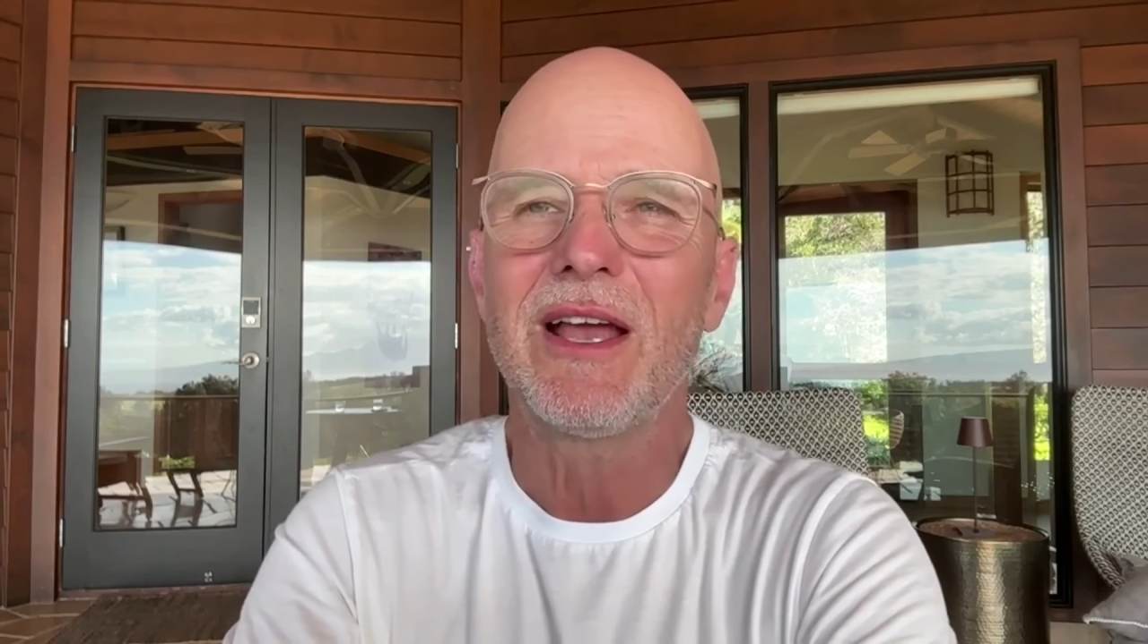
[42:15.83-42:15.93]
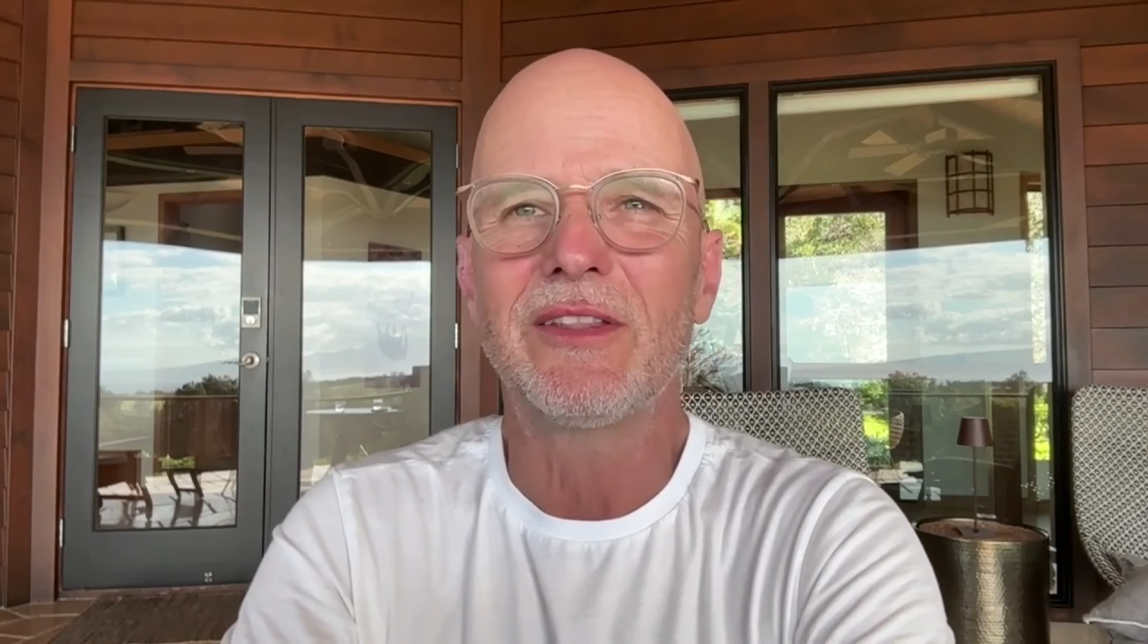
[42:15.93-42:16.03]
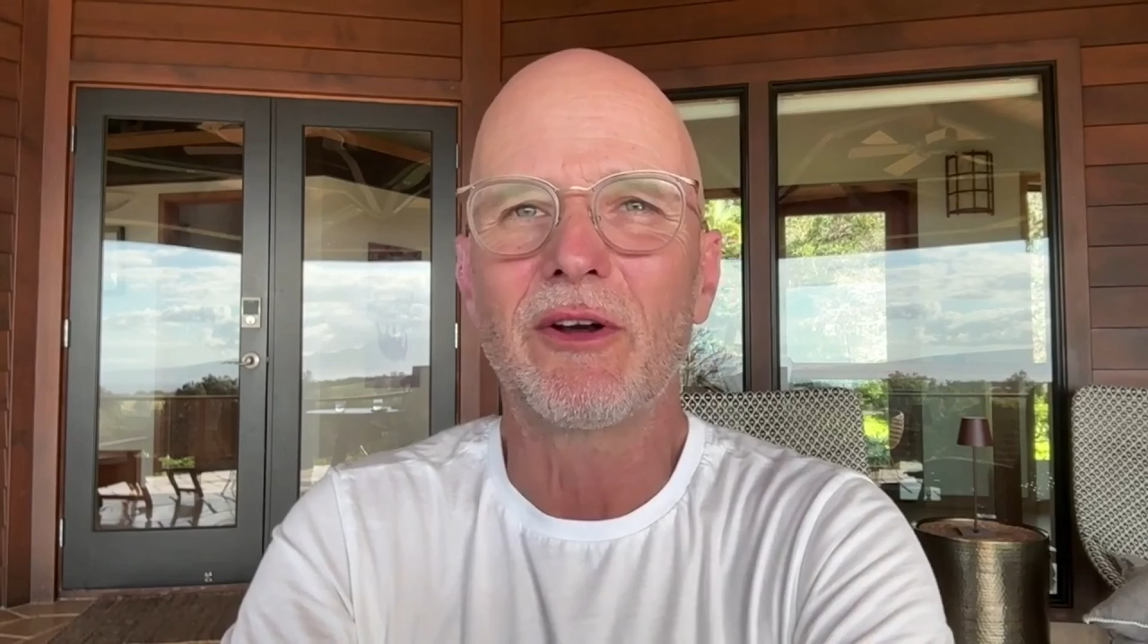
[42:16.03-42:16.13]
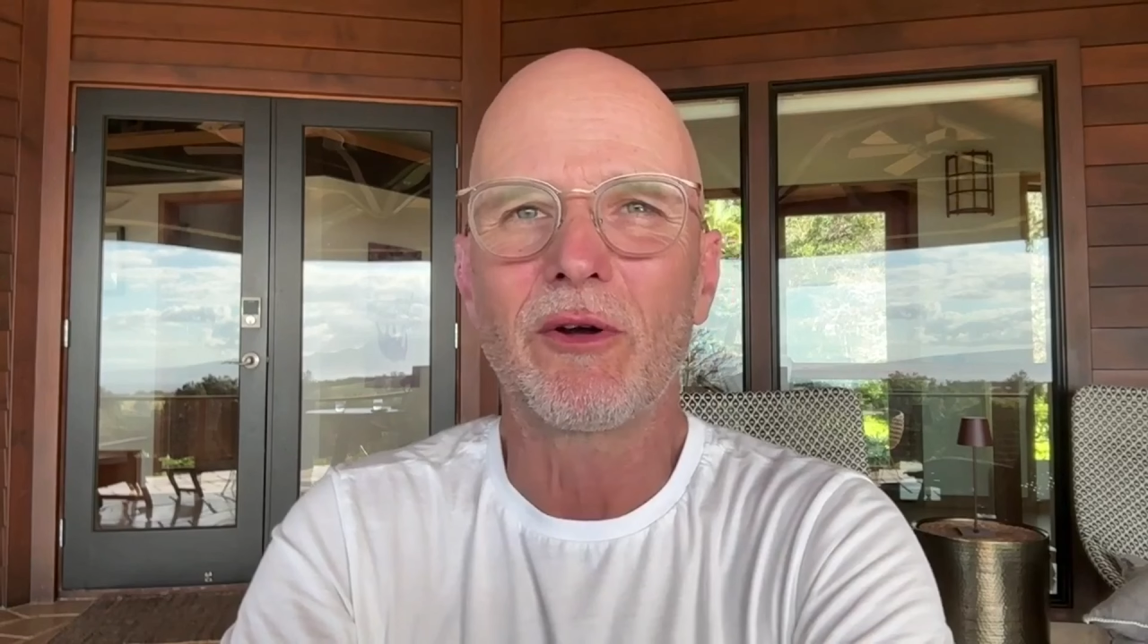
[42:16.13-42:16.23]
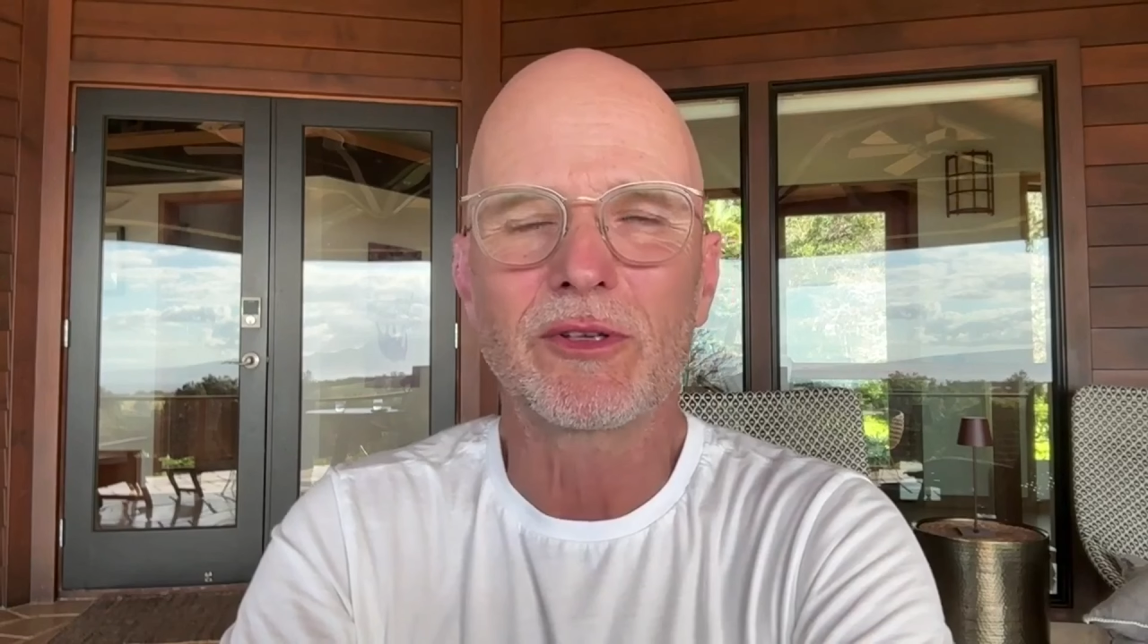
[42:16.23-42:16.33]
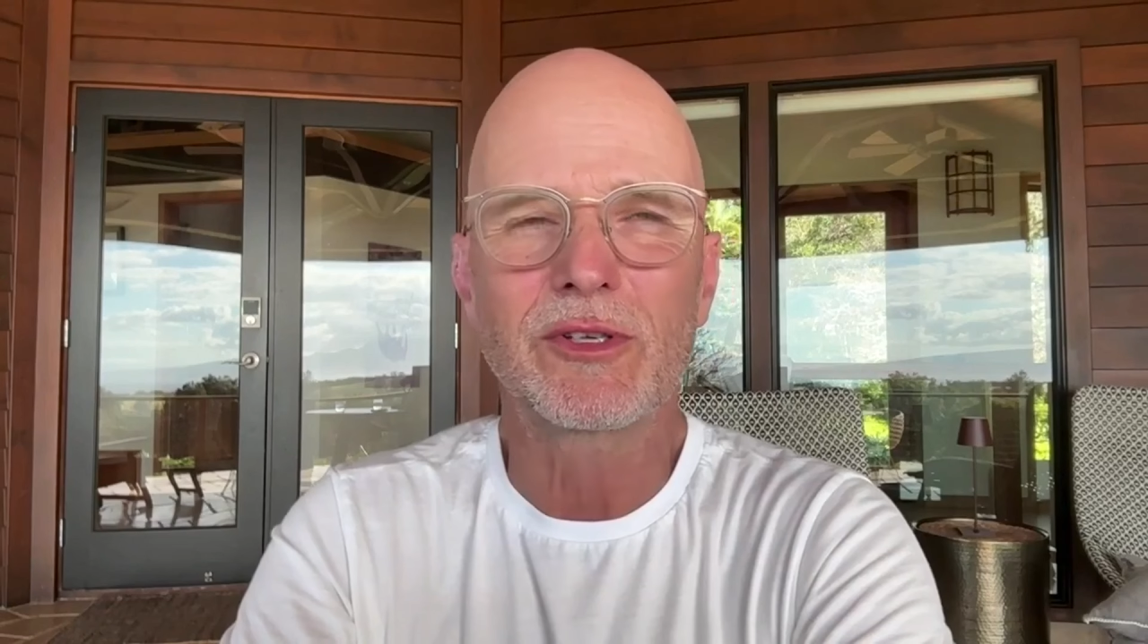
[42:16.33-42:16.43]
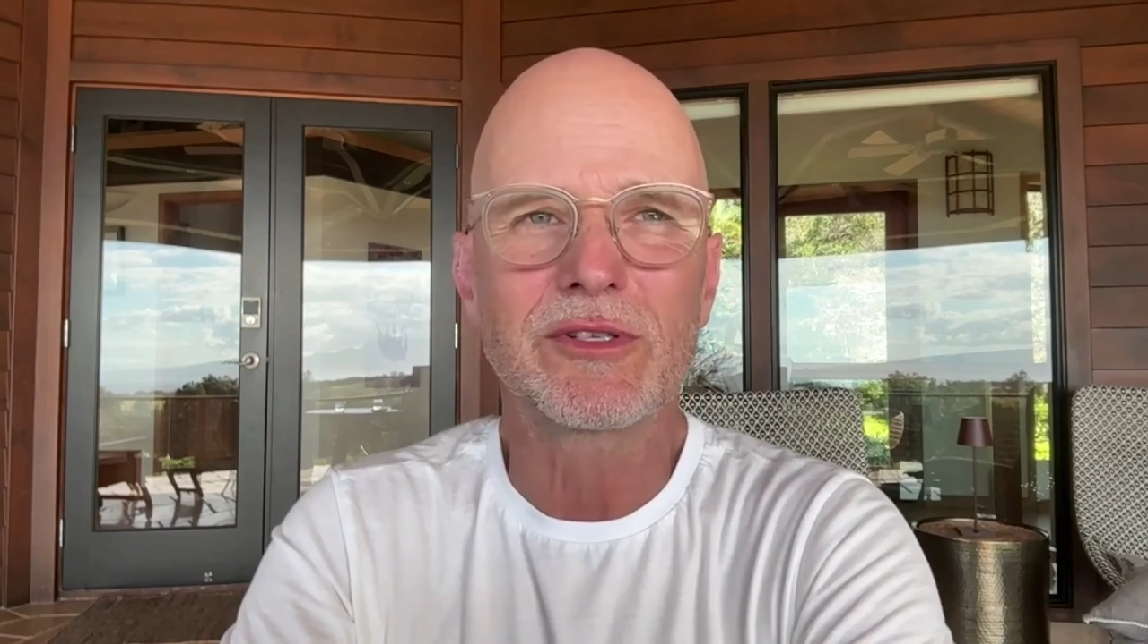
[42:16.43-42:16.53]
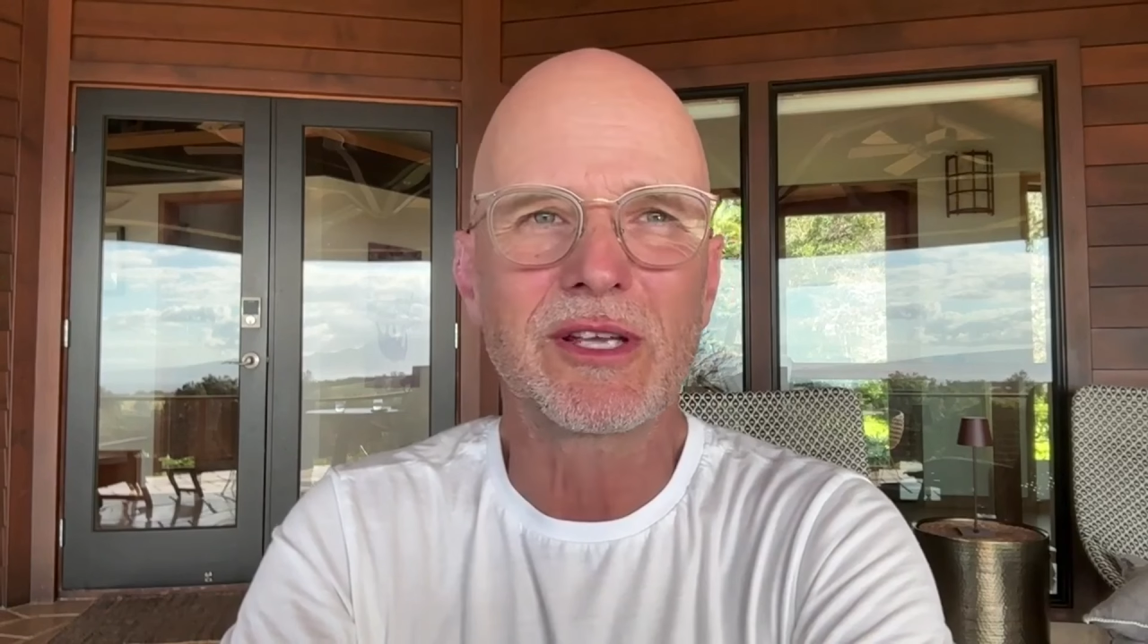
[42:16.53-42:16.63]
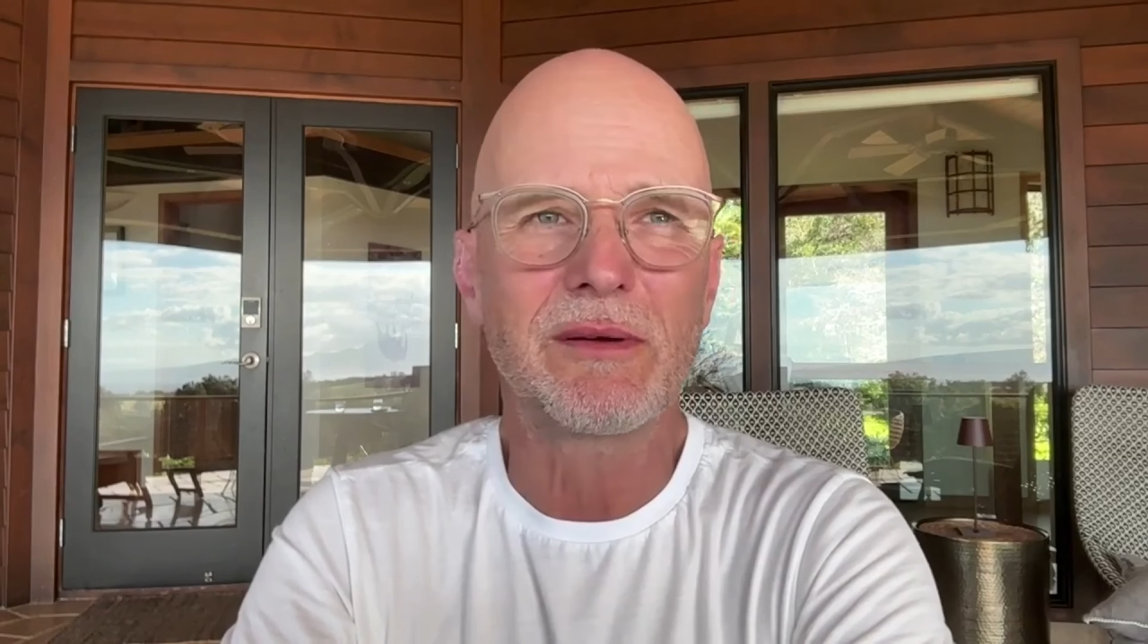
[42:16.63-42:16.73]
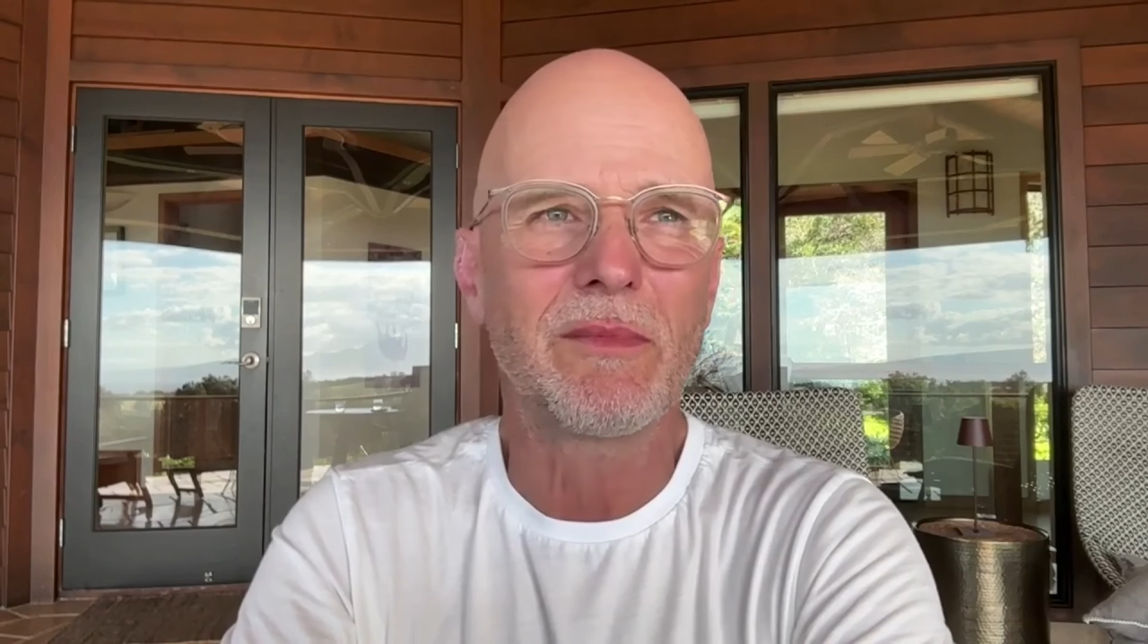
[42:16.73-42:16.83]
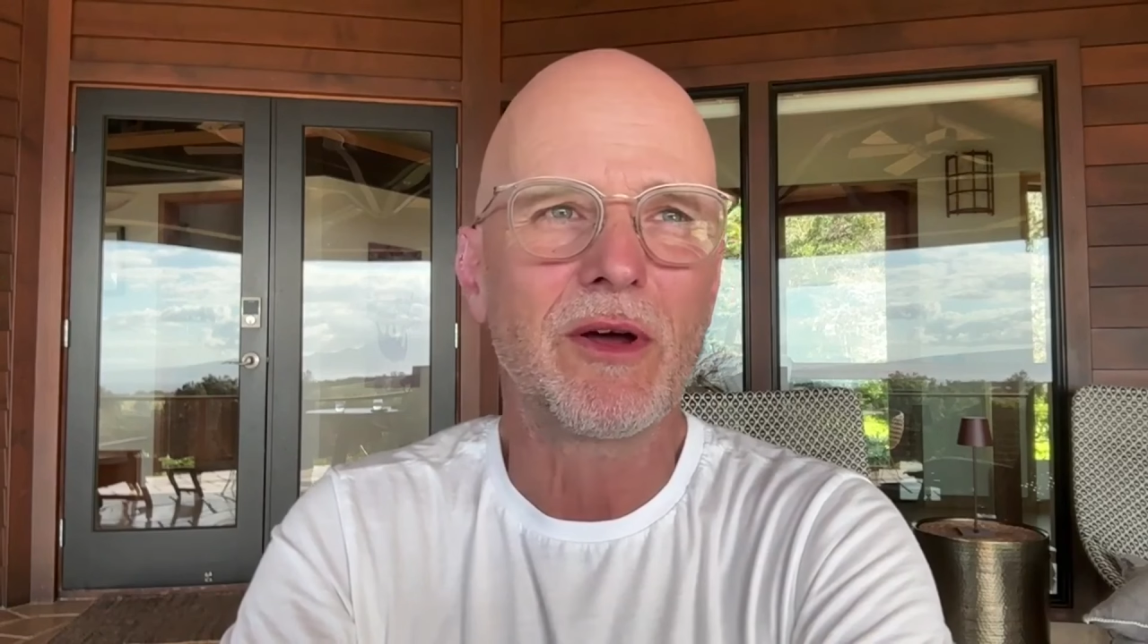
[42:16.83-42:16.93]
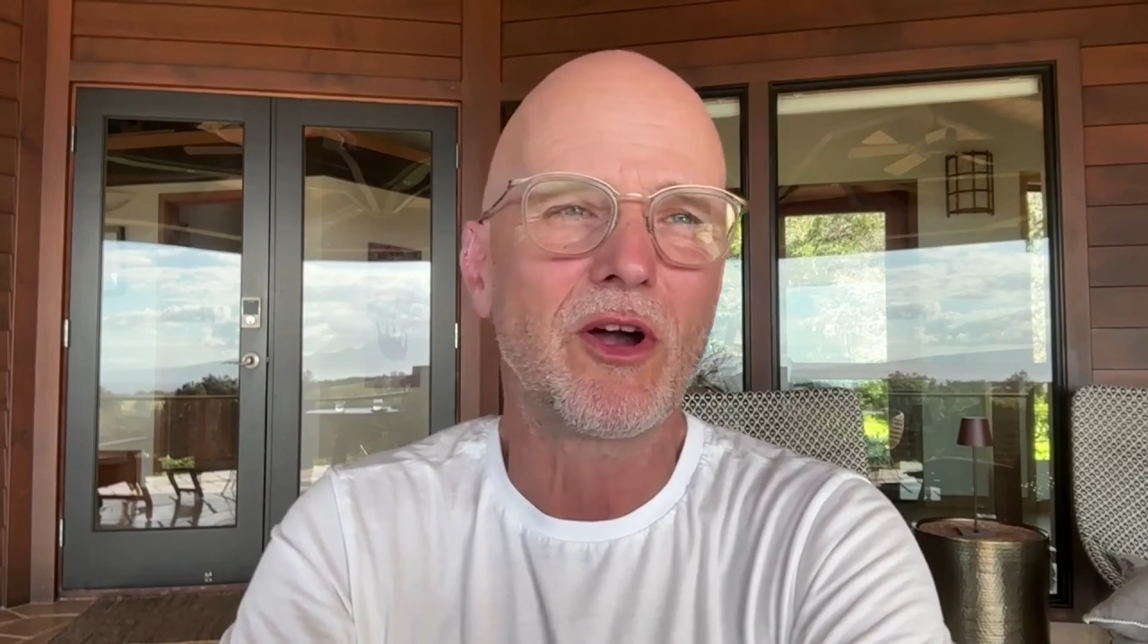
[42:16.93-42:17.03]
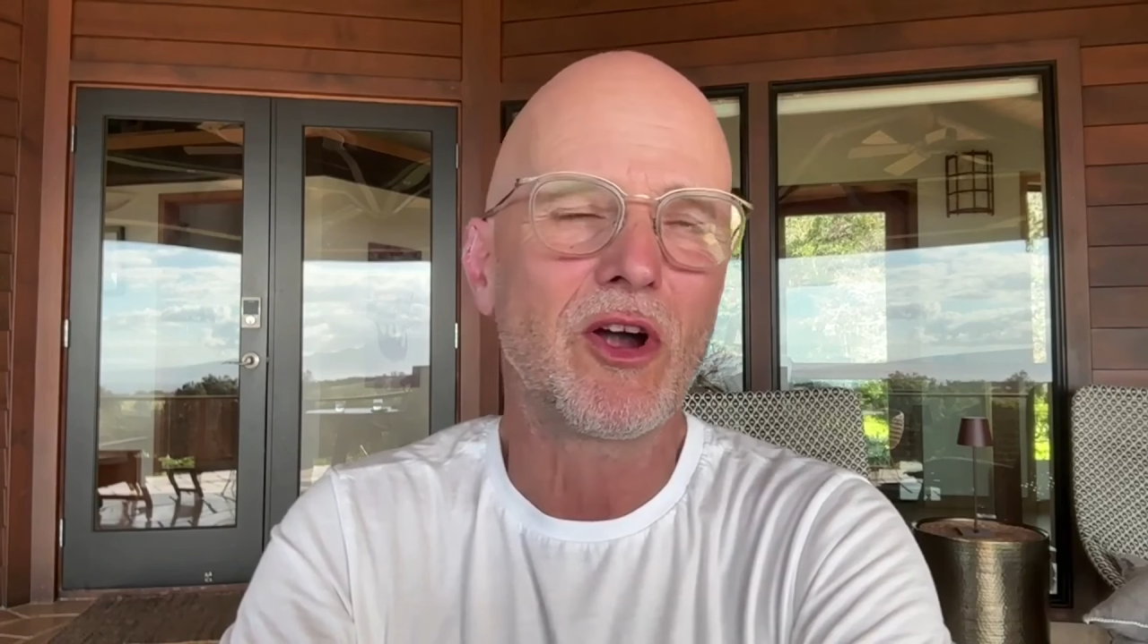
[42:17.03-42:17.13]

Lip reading: There are also some